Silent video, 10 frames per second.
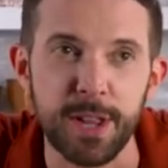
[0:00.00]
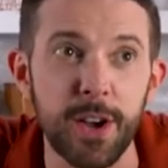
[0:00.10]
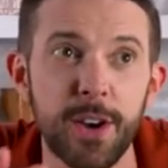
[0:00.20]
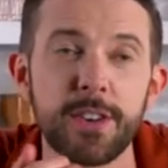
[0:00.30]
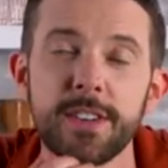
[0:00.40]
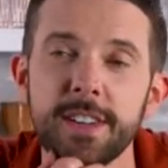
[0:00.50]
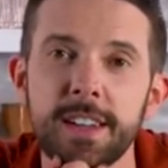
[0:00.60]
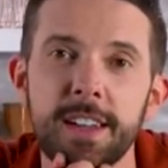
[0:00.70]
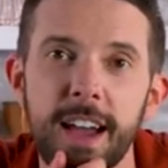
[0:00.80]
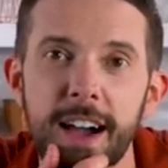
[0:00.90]
We
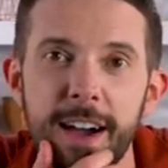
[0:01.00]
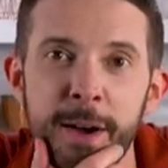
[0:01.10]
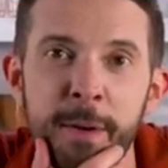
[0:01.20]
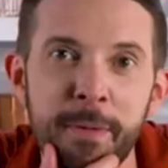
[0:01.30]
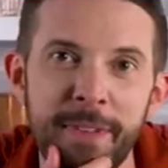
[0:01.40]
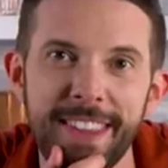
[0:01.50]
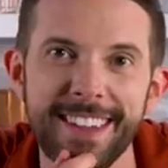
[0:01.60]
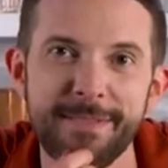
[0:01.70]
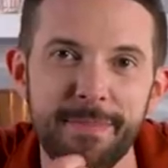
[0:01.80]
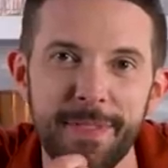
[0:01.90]
can't hear
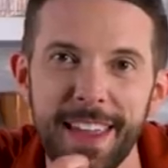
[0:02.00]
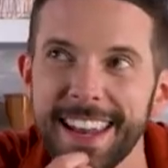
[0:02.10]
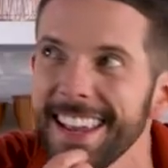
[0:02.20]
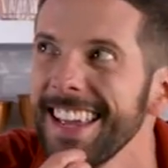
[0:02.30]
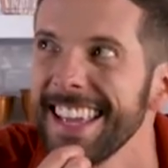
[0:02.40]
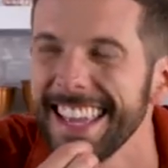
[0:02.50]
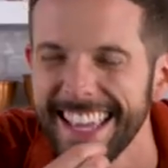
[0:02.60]
anything.